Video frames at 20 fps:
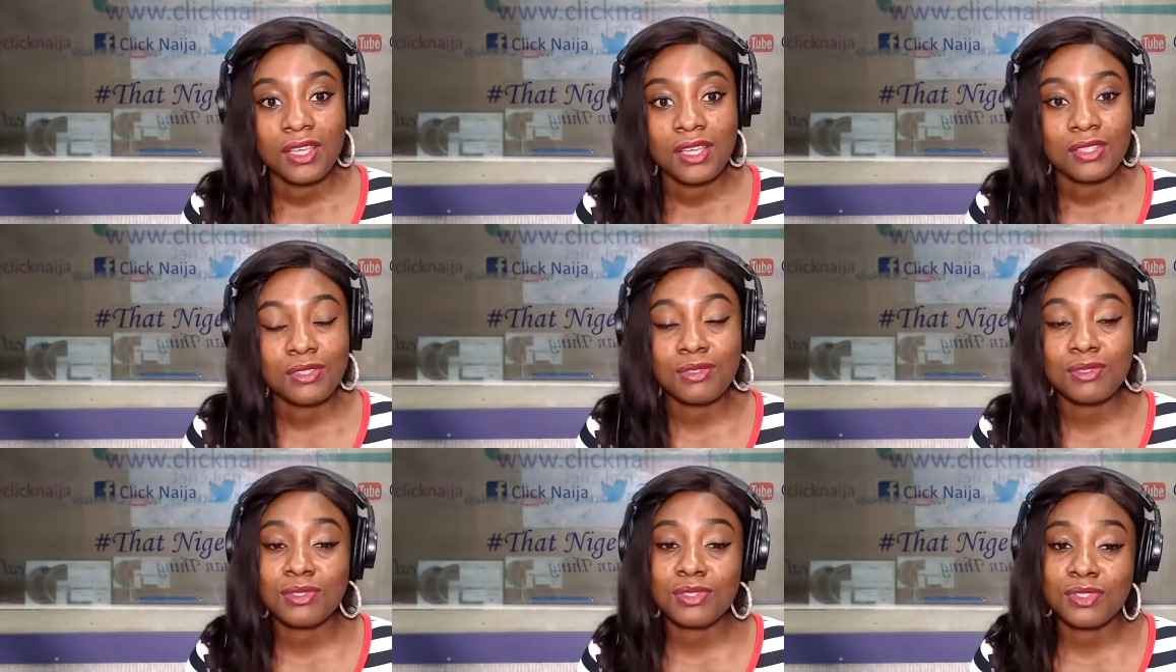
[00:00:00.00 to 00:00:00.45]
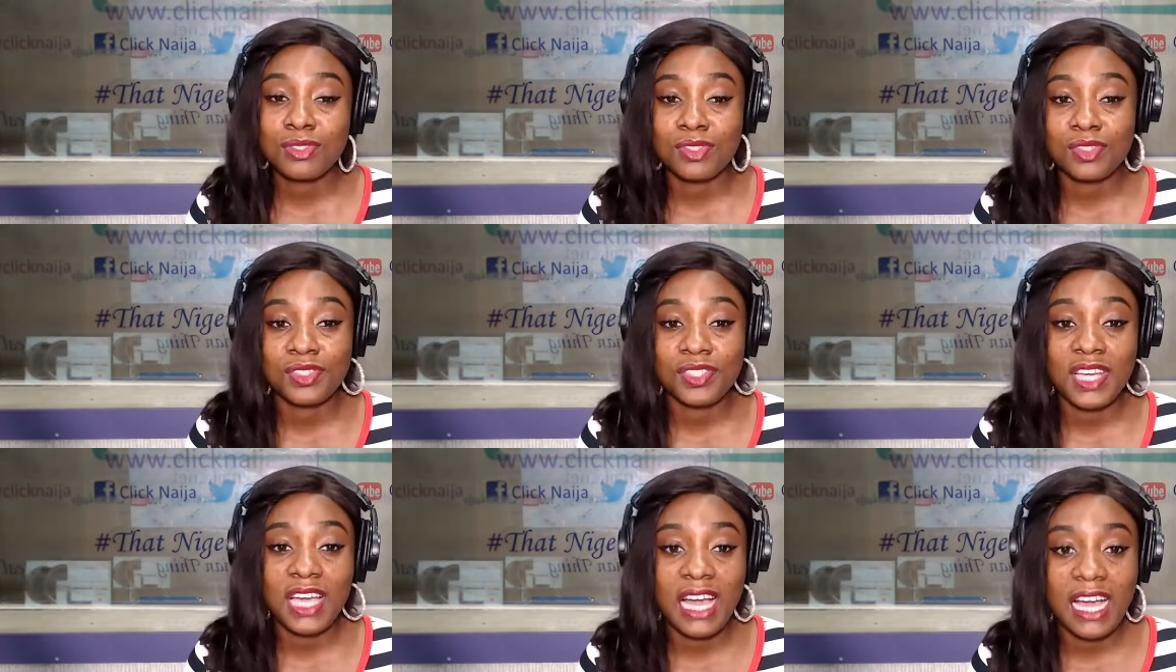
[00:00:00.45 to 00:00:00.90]
So
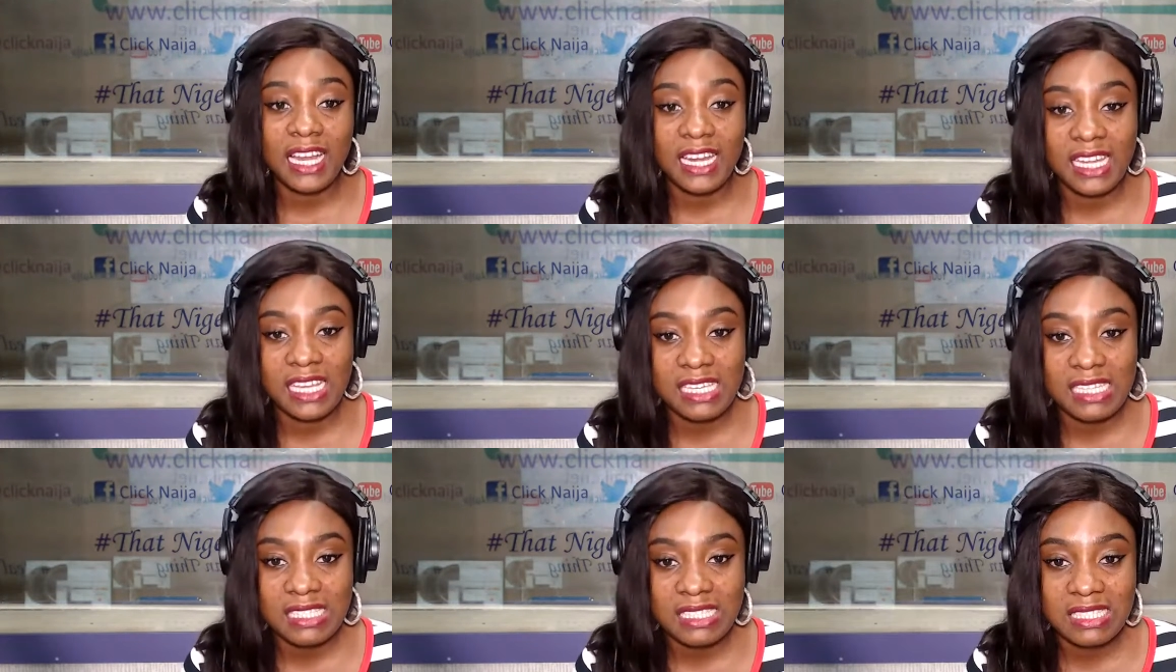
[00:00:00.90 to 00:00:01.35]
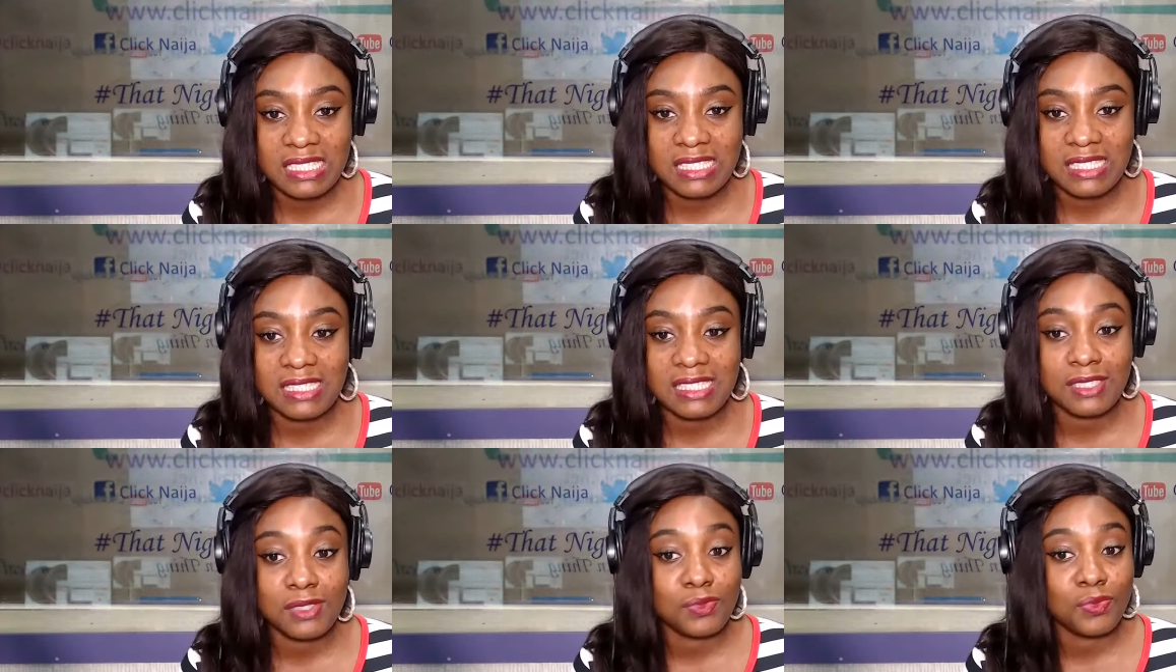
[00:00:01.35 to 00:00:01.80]
sorry,
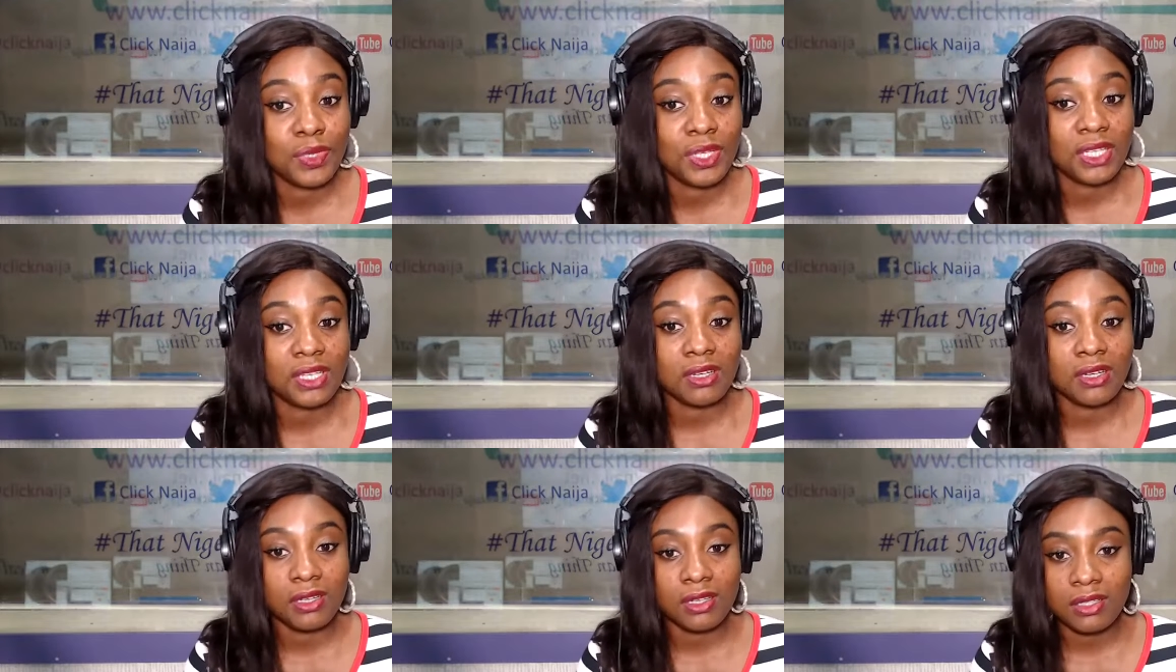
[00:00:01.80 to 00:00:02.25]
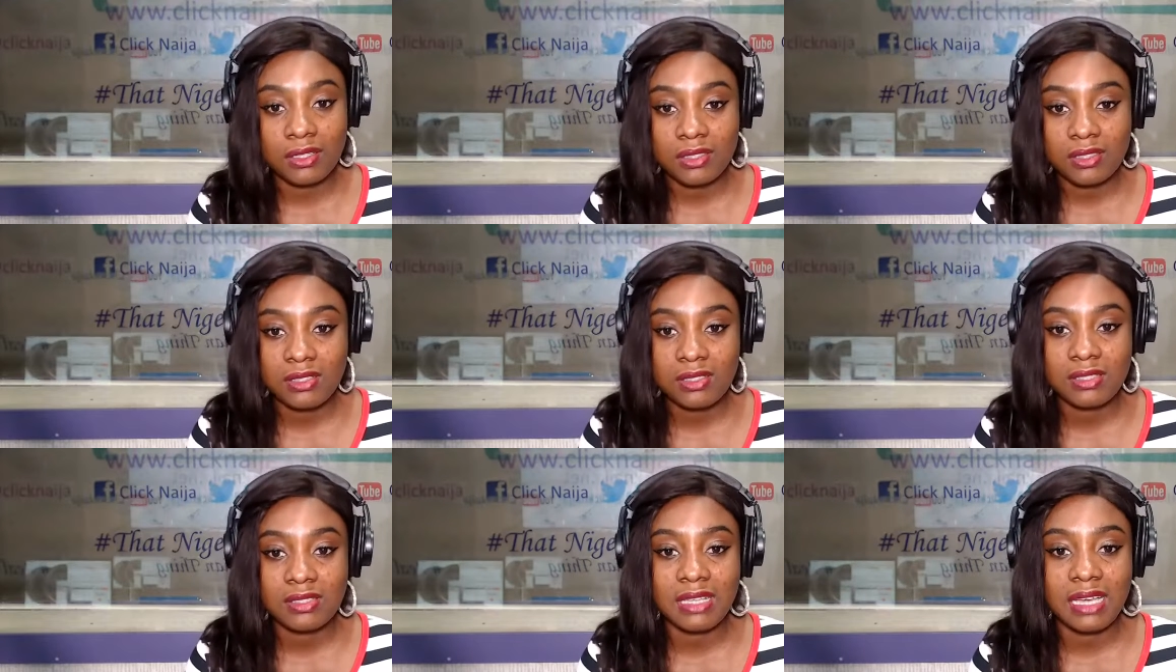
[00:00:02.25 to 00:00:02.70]
Alex. This really
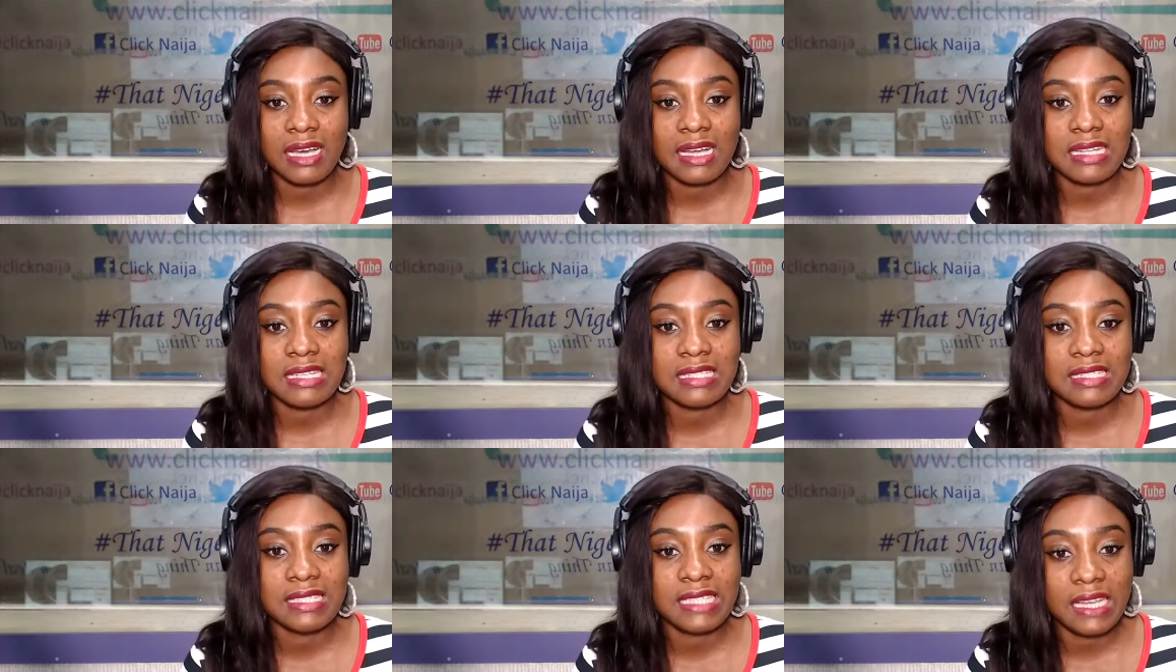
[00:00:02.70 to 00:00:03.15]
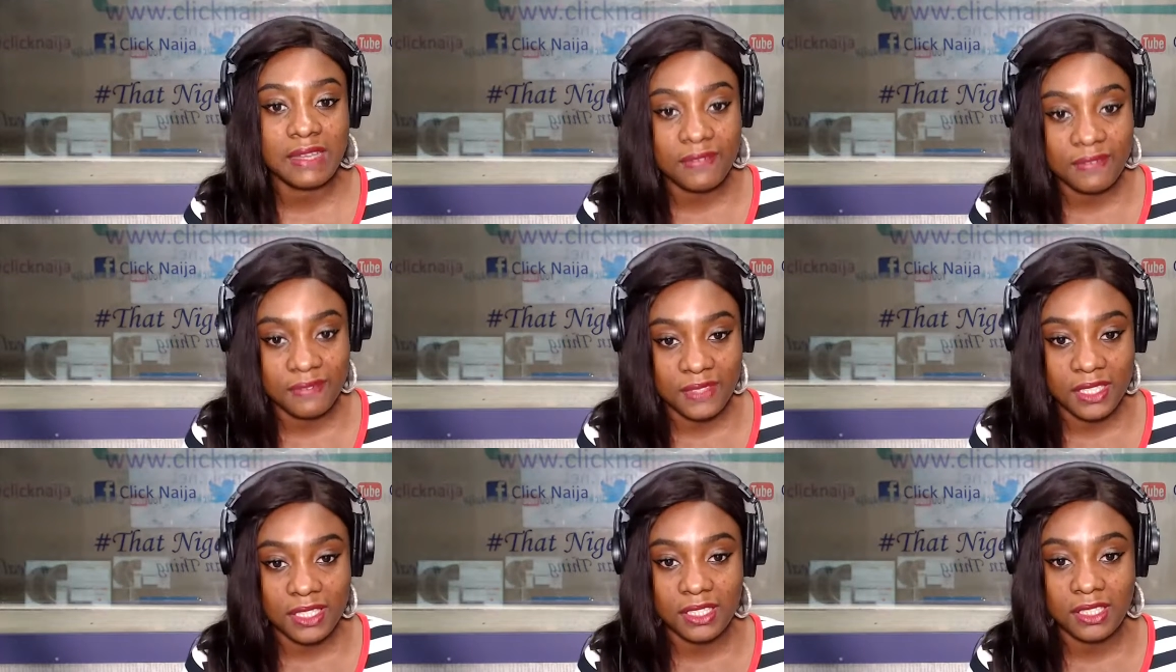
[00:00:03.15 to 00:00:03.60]
hurts, and
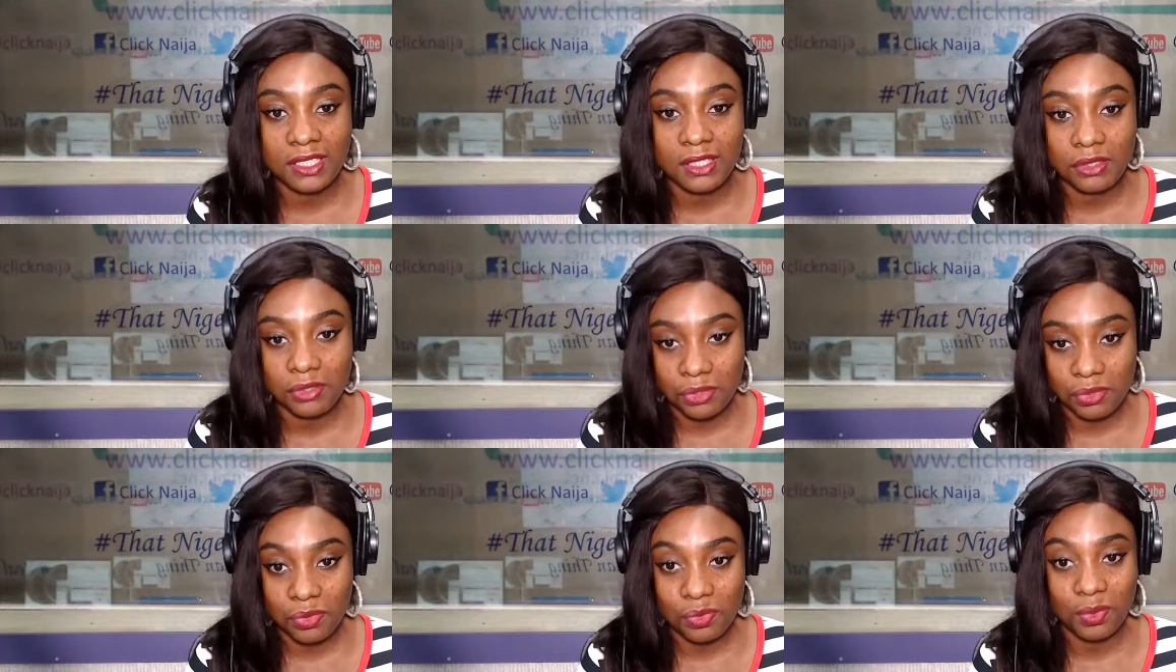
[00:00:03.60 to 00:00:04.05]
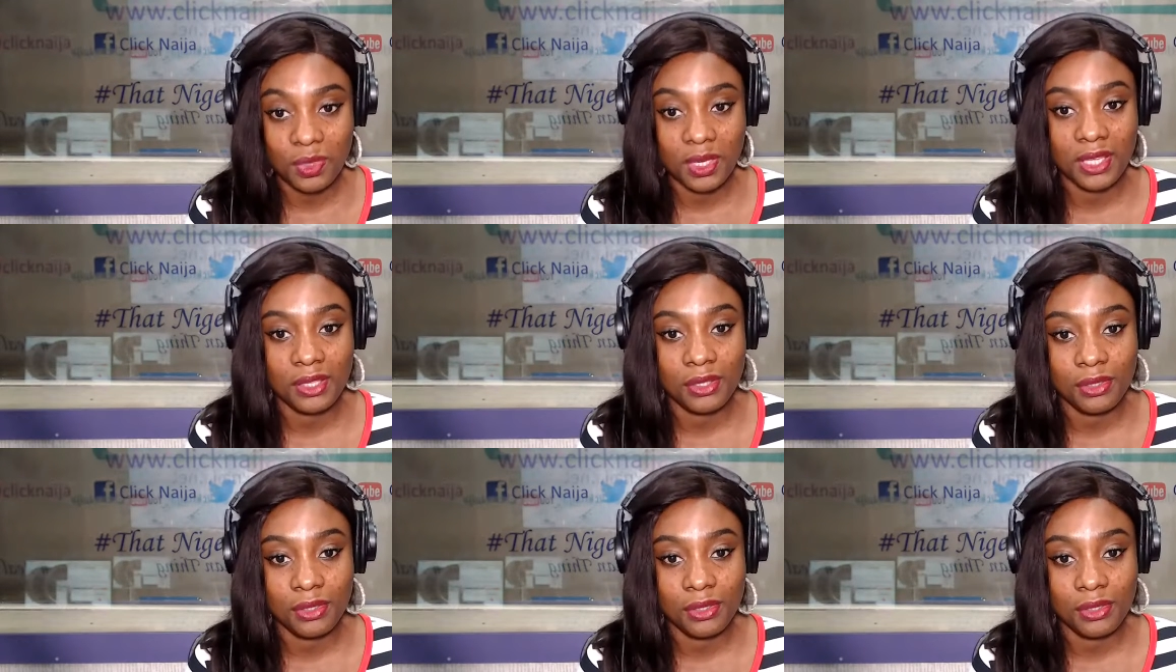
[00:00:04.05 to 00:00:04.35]
definitely you were